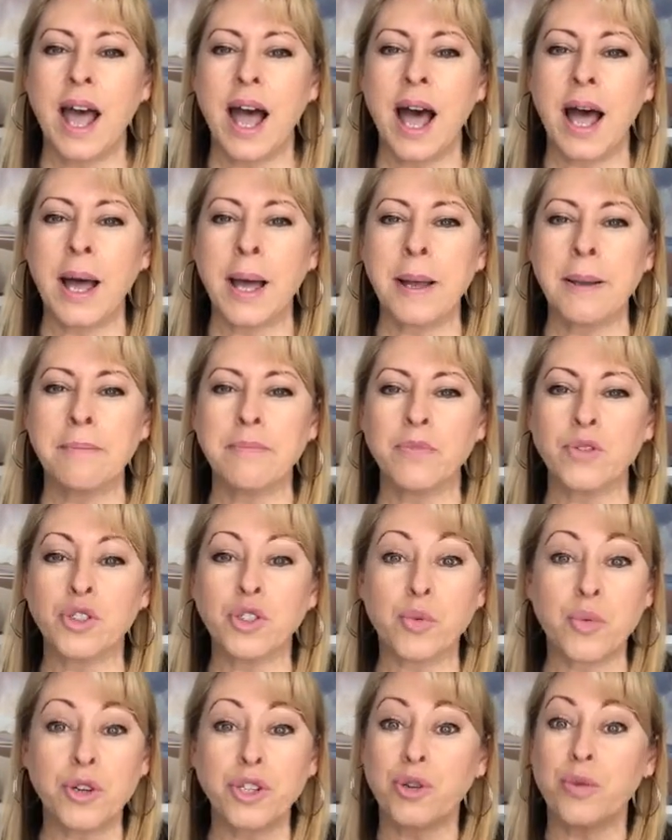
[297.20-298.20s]

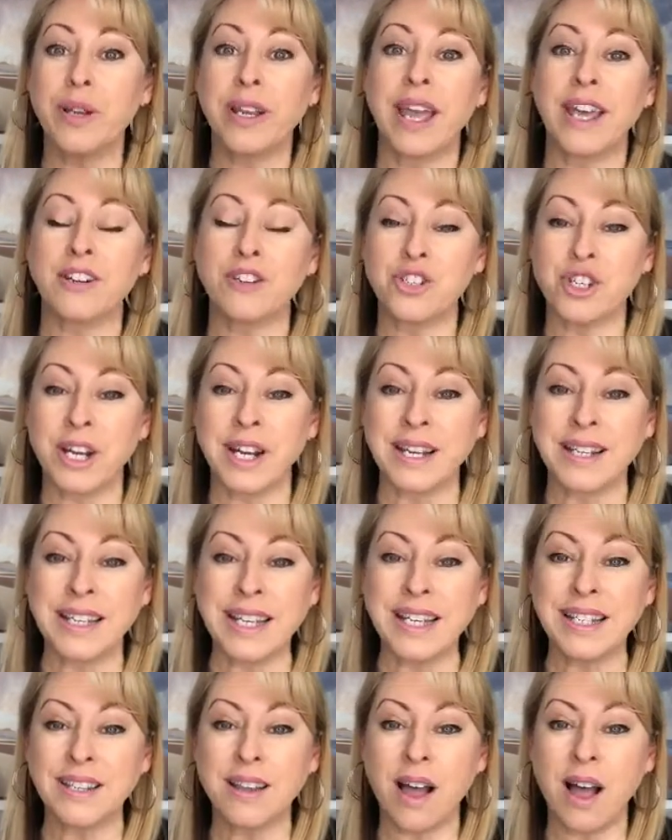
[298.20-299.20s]
So we're doing energetic
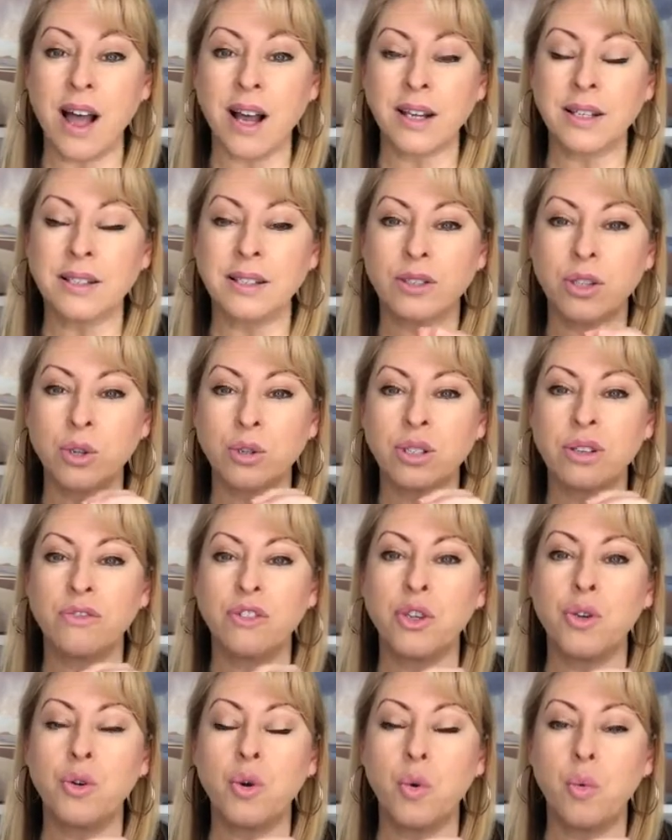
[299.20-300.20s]
detox. Those of
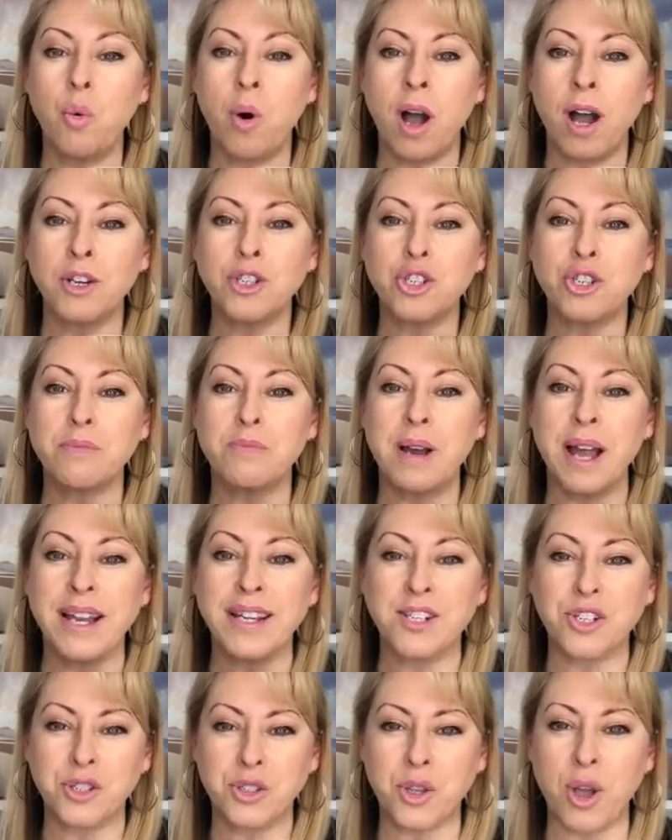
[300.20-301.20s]
you who watched my
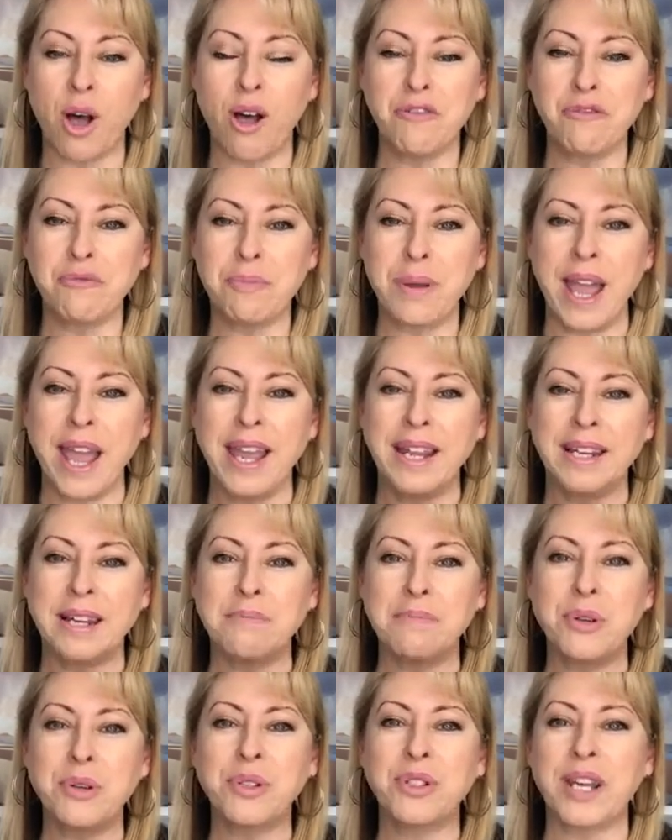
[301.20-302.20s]
Dissolve Pain
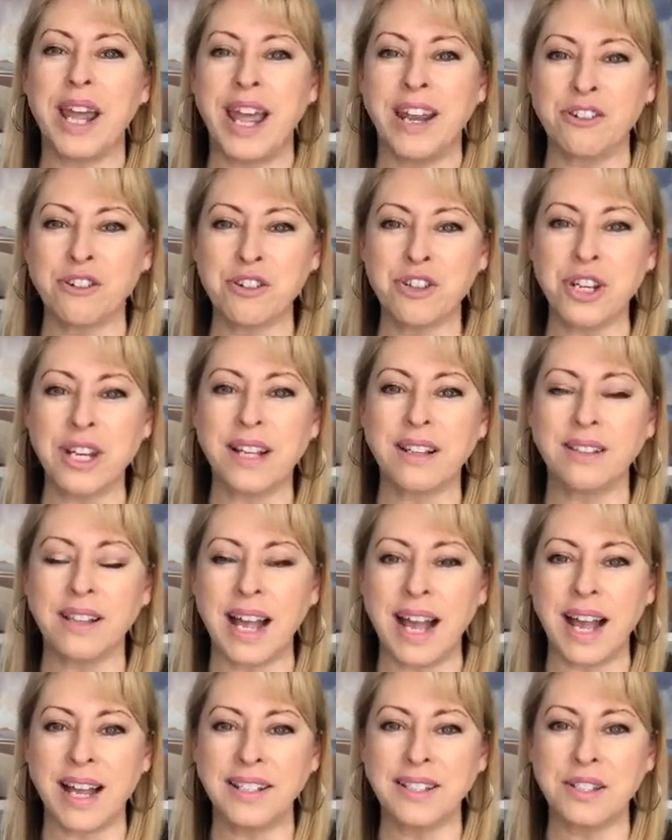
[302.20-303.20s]
and Boost Energy
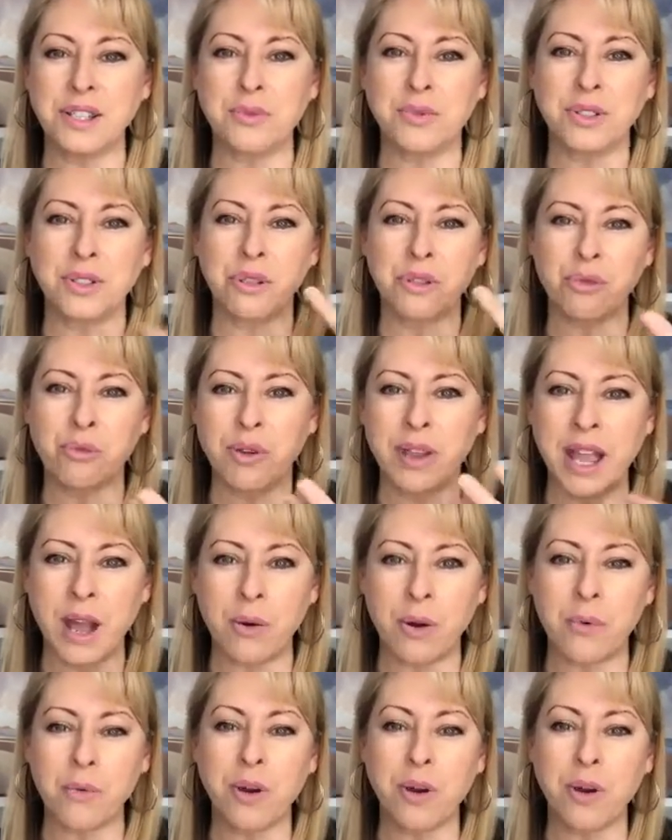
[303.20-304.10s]
class, that was a 3-hour